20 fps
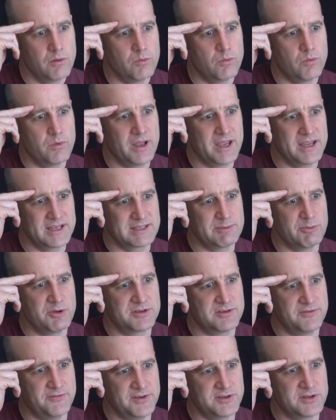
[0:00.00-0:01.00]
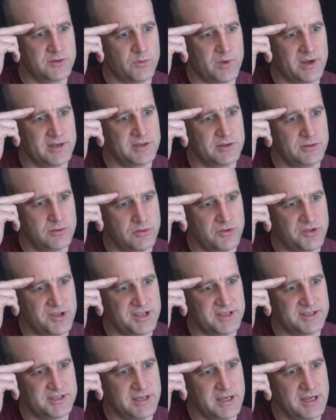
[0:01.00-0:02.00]
well, I guess the most efficient way to do
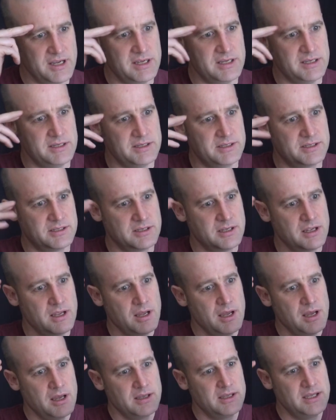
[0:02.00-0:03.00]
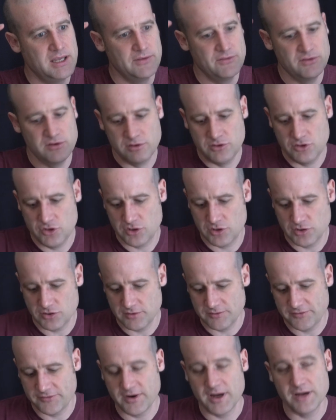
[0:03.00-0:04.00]
this is, given you can
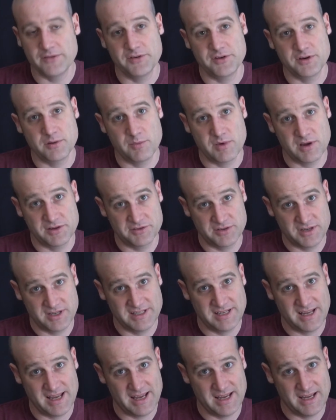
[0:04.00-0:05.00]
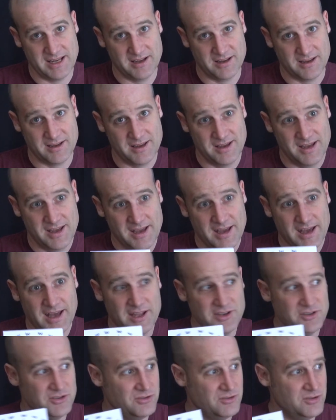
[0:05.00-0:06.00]
do 500 miles on a tank
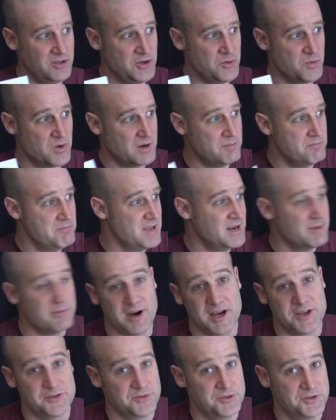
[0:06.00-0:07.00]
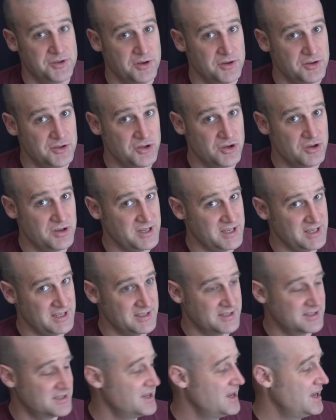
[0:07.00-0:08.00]
and you want to minimize return
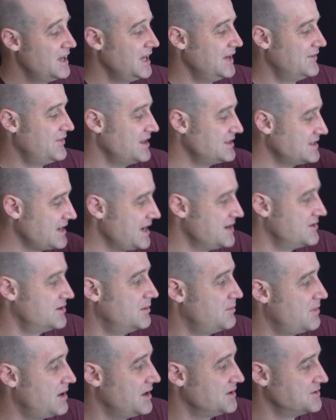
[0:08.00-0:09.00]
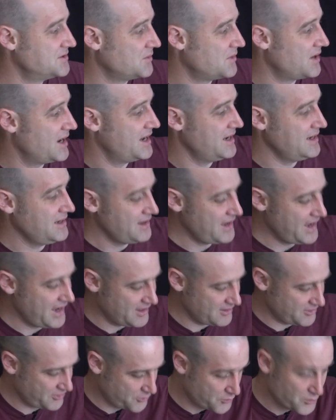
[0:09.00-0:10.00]
journeys, if that's 800 miles away,
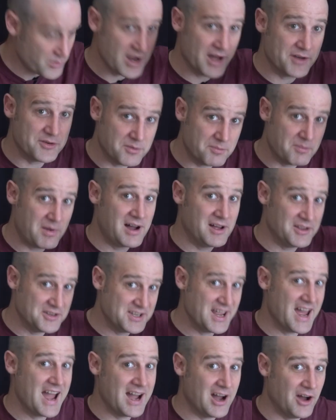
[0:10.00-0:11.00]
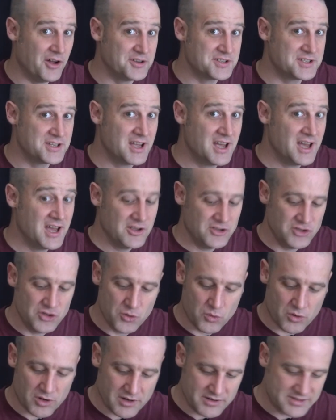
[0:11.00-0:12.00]
at 300 miles out, you
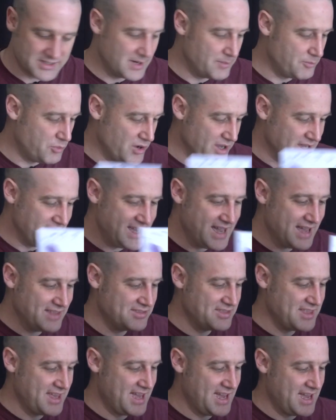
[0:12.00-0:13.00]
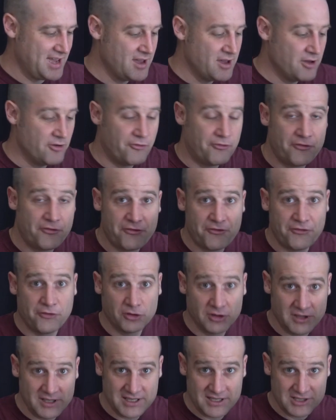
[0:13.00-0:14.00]
want to at some point get there
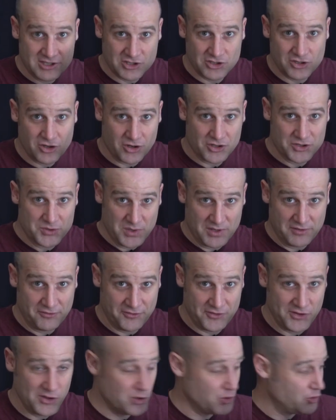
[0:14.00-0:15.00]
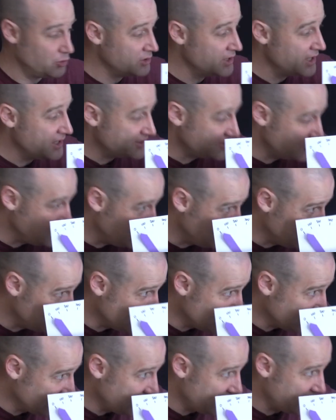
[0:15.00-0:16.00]
fully stocked with fuel so you can do
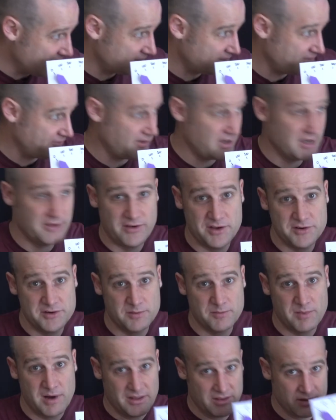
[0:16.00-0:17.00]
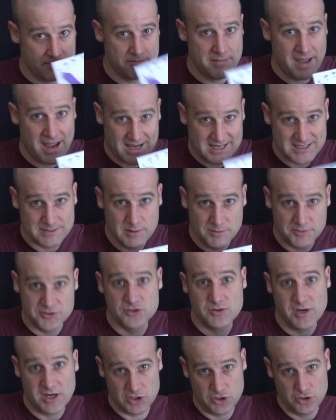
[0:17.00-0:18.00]
that last 500 mile, the maximum
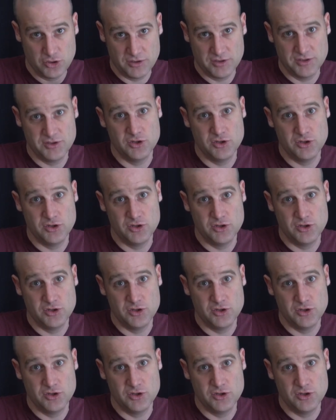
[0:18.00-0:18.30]
stretch you can